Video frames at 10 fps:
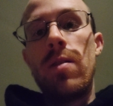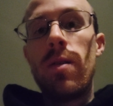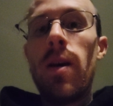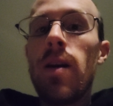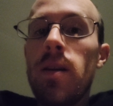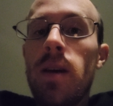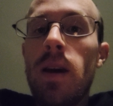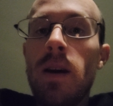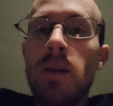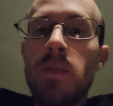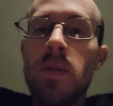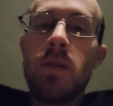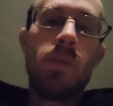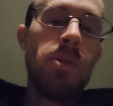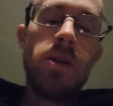the head and cams,
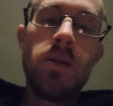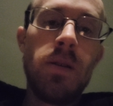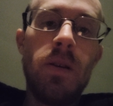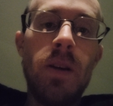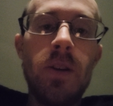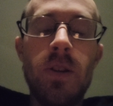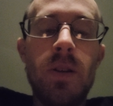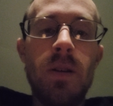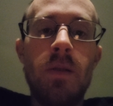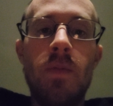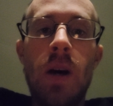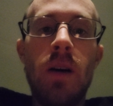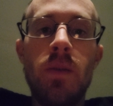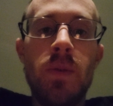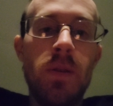springs and all that shit, and
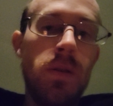valves.